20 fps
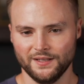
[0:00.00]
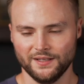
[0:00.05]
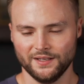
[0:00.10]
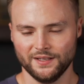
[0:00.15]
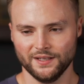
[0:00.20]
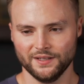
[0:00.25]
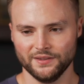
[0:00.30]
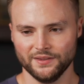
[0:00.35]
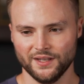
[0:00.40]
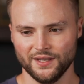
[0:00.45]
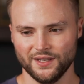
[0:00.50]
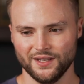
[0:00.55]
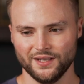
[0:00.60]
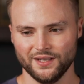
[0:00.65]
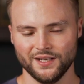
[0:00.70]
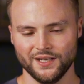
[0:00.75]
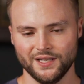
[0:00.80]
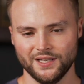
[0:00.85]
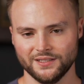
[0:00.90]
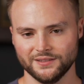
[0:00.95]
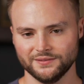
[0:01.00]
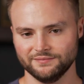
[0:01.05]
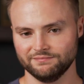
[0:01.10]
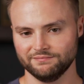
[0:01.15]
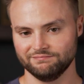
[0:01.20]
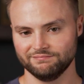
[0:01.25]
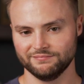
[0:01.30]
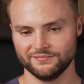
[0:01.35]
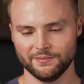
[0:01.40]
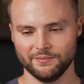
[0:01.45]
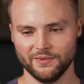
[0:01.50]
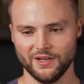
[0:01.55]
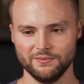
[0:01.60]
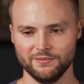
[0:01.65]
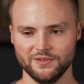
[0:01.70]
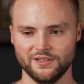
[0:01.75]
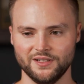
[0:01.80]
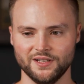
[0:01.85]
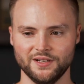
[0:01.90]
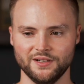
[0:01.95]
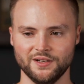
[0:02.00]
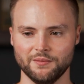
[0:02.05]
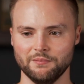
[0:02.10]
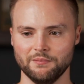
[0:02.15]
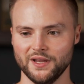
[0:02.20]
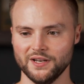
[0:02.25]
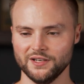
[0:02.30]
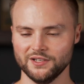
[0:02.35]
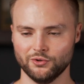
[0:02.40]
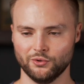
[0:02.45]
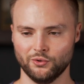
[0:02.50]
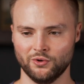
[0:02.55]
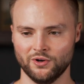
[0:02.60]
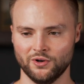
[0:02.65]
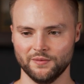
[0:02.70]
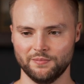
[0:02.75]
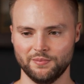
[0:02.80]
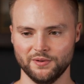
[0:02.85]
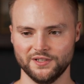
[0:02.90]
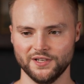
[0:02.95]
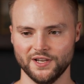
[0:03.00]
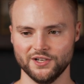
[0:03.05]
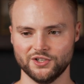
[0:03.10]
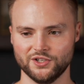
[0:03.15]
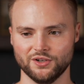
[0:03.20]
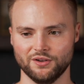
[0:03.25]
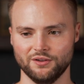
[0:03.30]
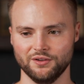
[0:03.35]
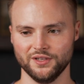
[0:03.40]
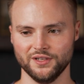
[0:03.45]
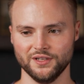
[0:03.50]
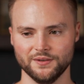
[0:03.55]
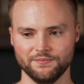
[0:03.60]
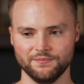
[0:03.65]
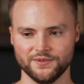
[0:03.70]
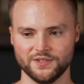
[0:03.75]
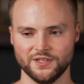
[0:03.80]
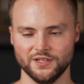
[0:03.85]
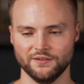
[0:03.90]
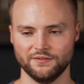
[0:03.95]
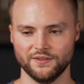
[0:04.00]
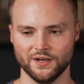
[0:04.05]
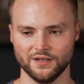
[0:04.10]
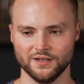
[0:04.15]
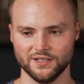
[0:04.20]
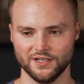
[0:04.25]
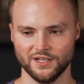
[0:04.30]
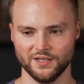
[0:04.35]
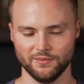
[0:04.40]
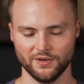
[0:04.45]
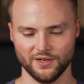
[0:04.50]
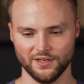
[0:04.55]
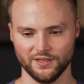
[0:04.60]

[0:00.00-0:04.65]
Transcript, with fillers: And then I may be getting a mentor potentially. See if there's anybody